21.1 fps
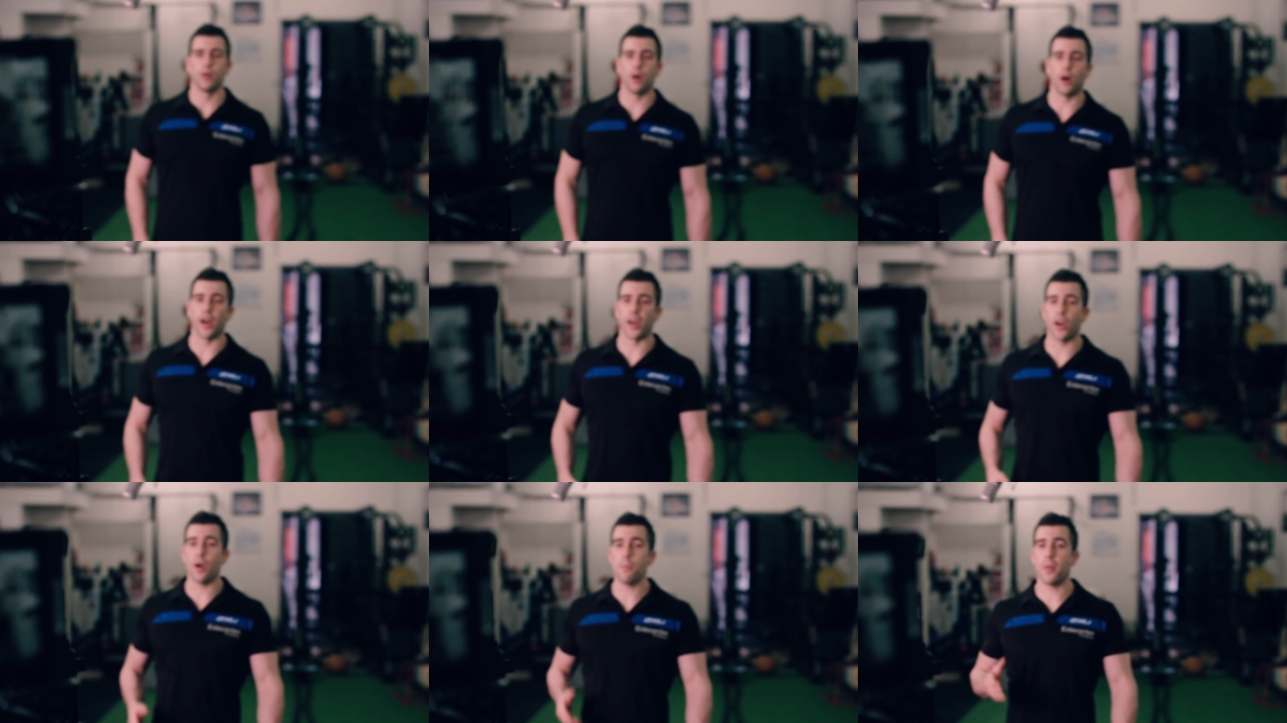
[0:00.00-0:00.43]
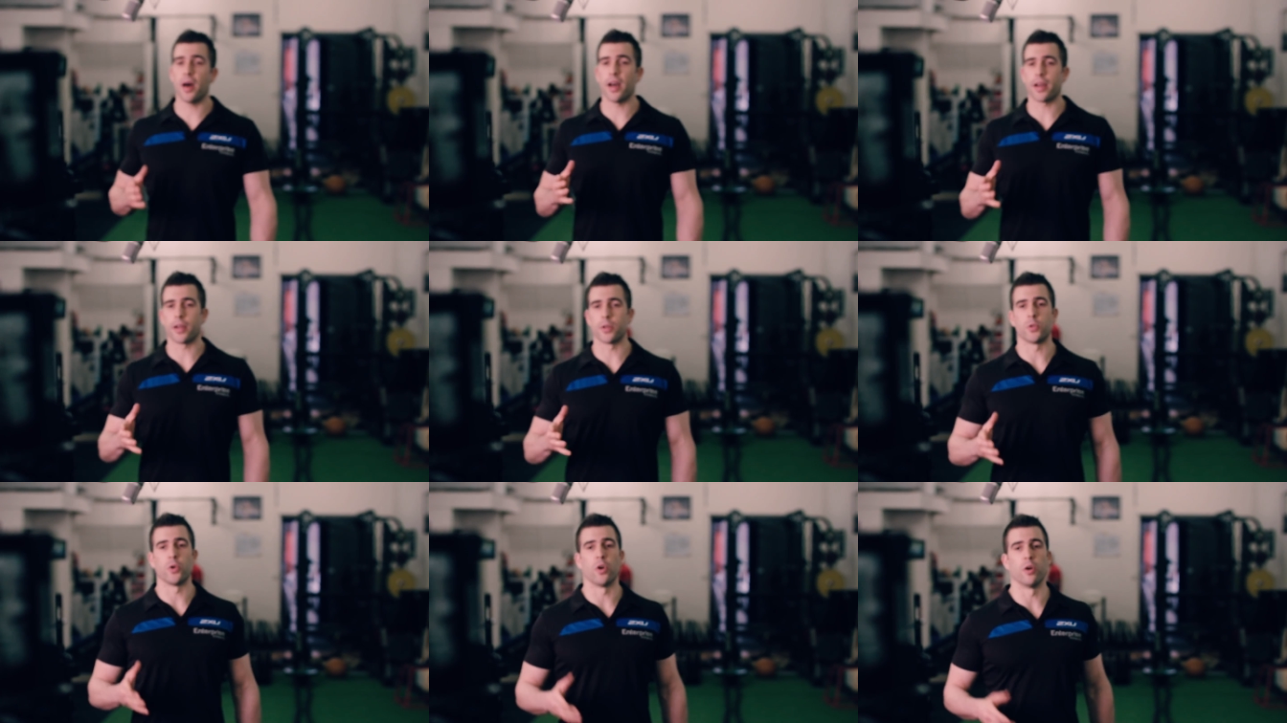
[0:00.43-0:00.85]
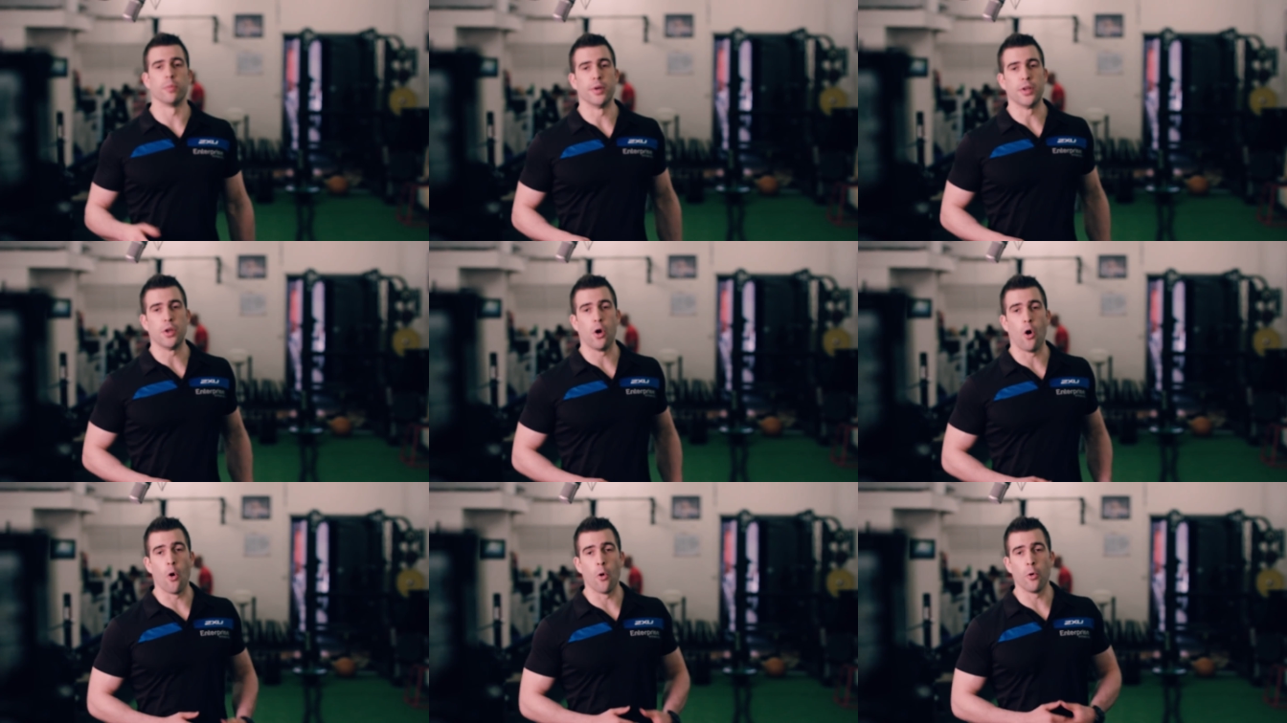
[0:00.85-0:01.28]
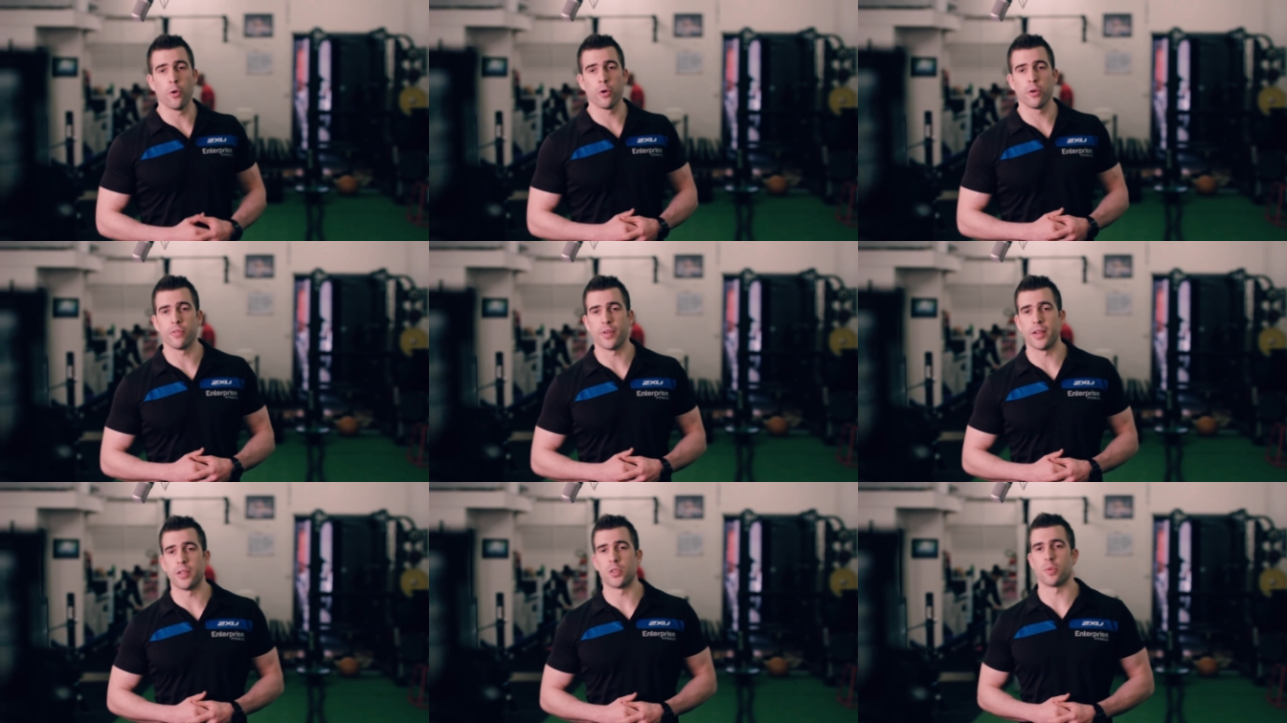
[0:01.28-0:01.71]
Hi, I'm Mark Ottobre,
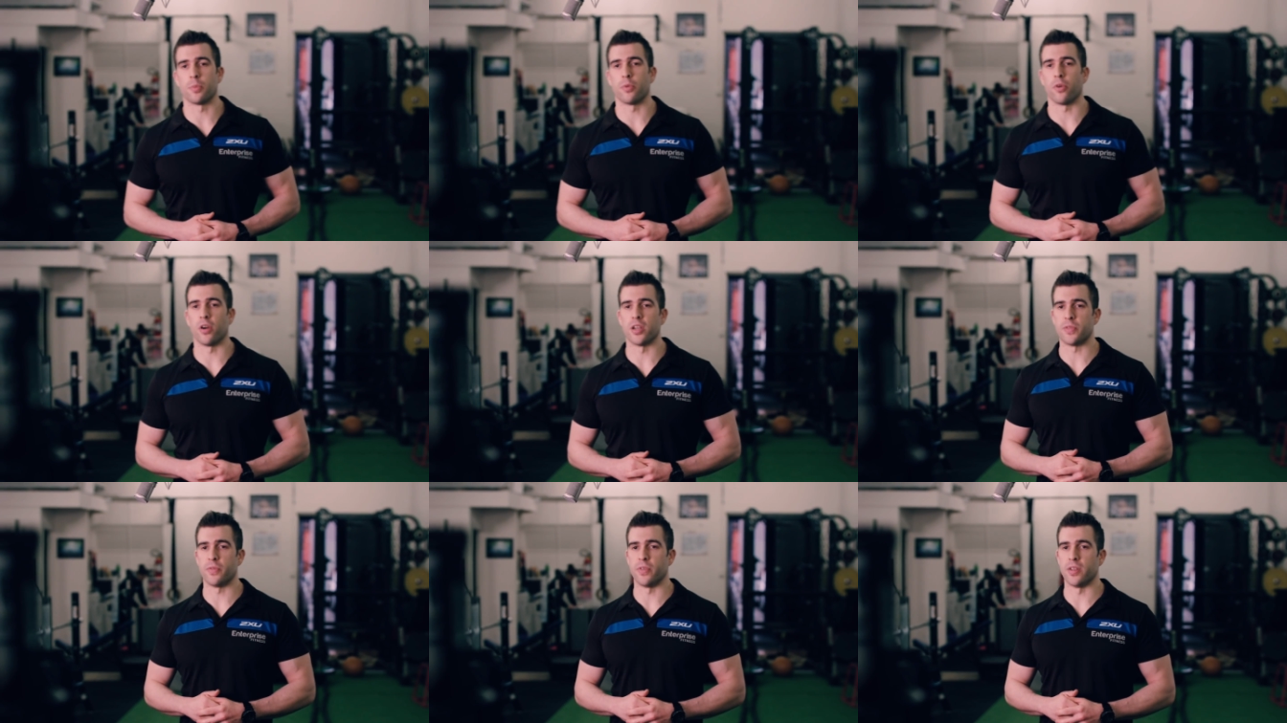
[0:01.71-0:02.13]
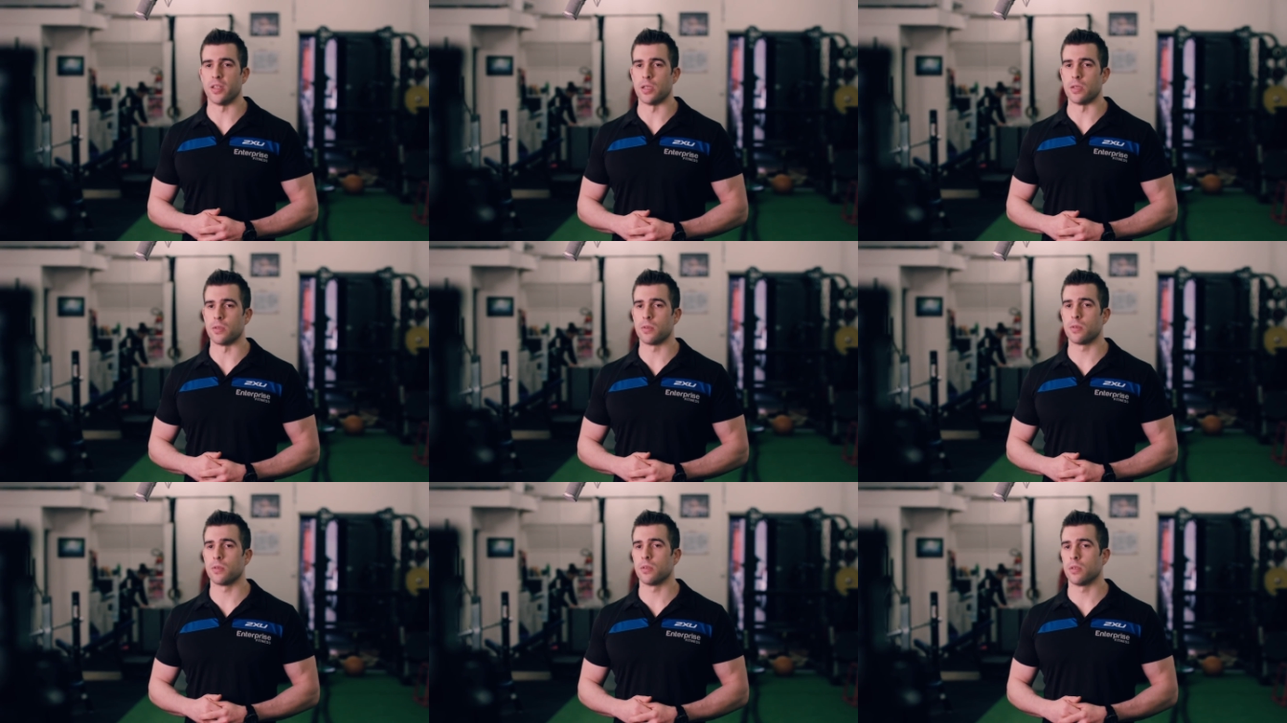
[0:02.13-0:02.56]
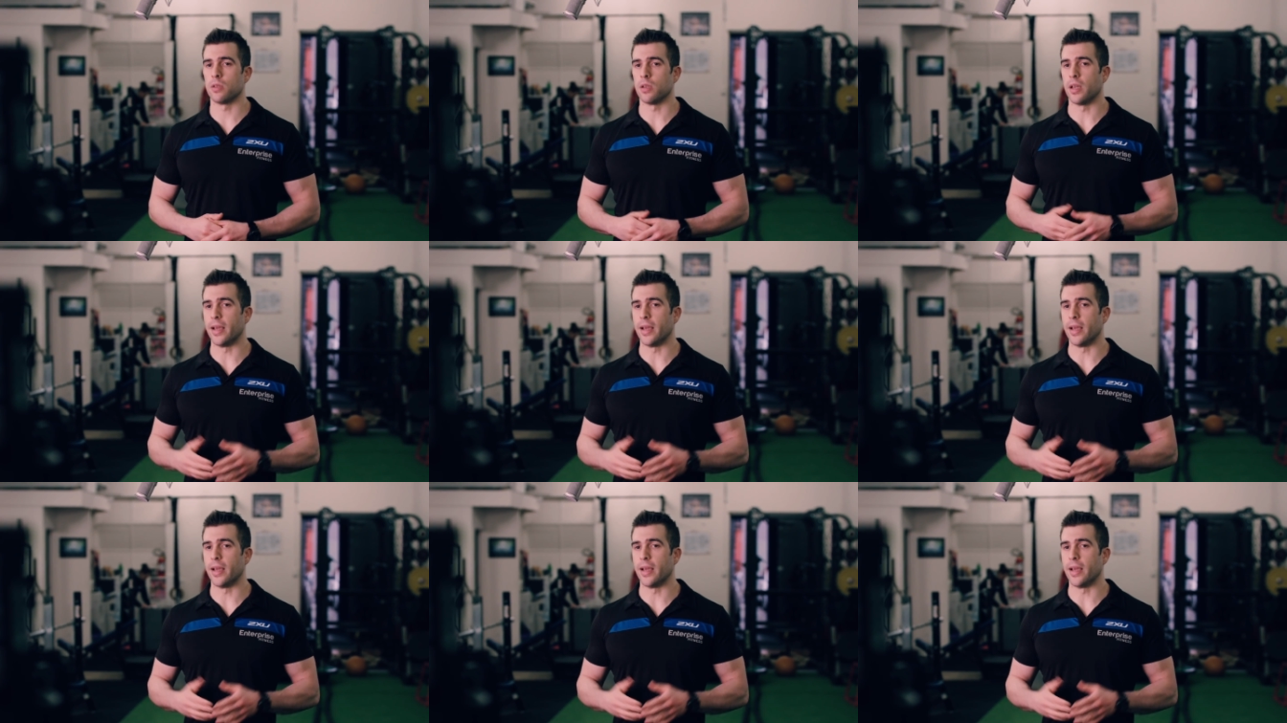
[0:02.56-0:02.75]
owner of Enterprise Fitness.